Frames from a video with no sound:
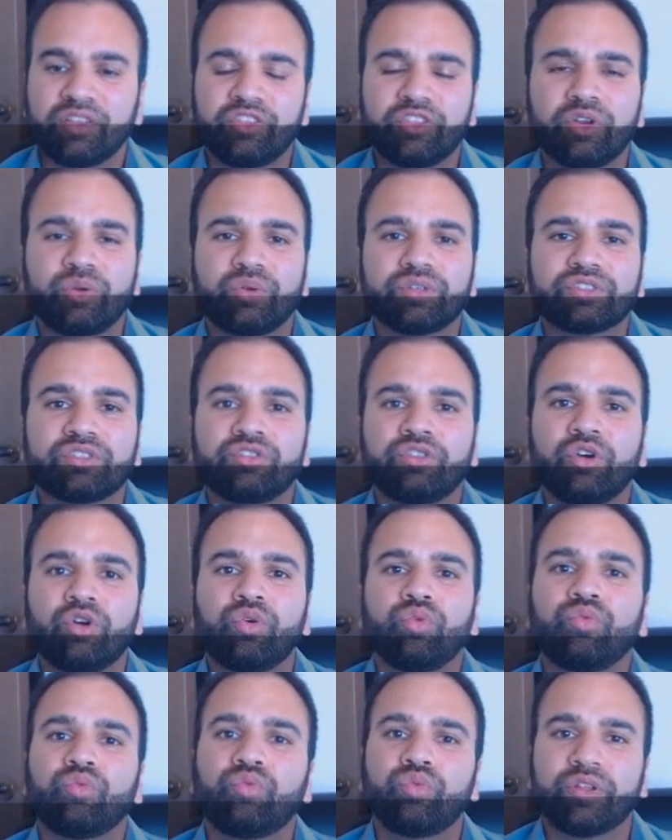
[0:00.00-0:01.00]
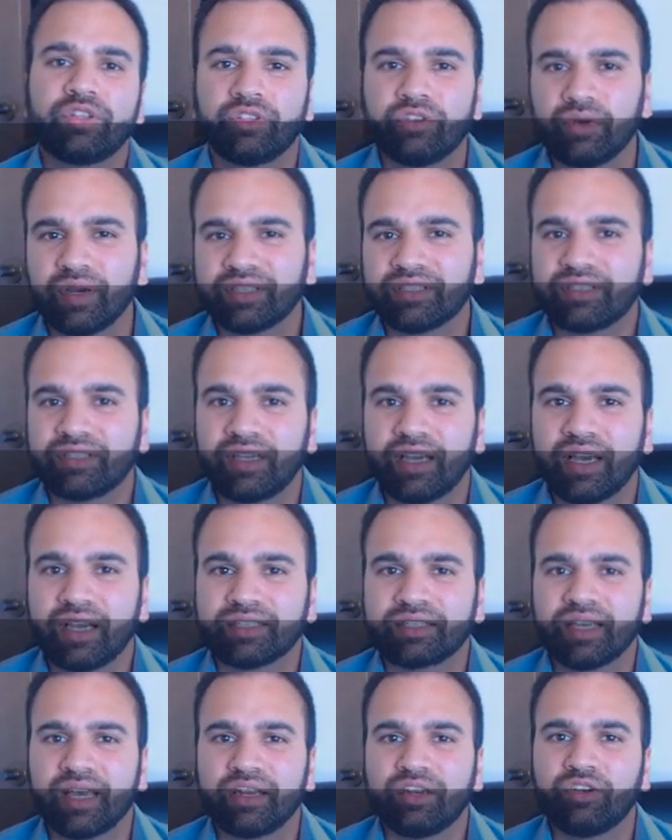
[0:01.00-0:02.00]
There was no,
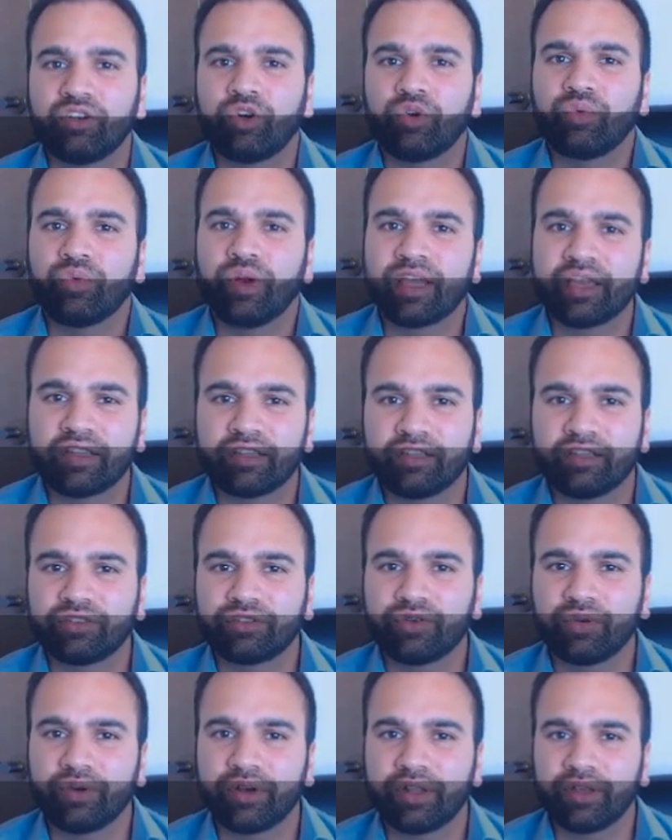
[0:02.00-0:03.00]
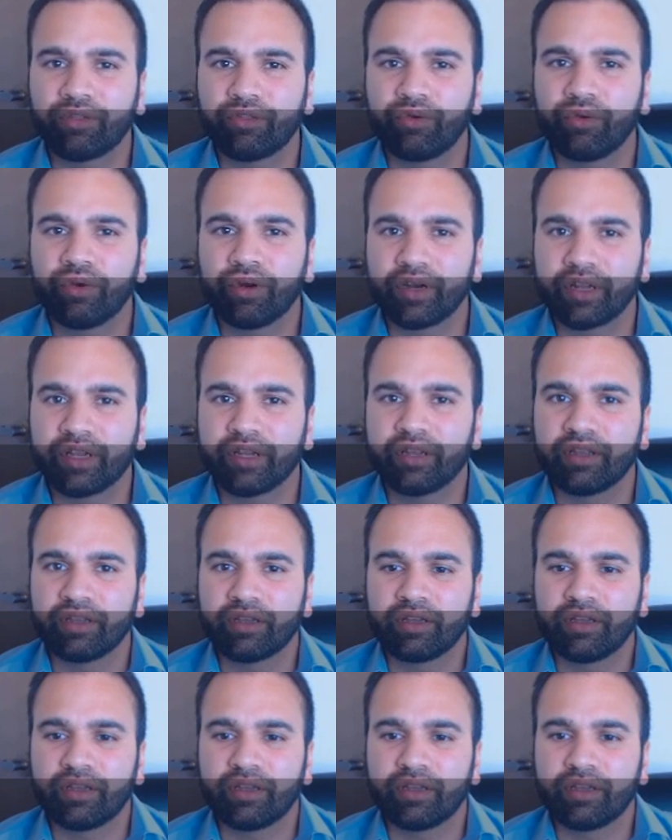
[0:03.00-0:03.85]
USCIS had no regulatory authority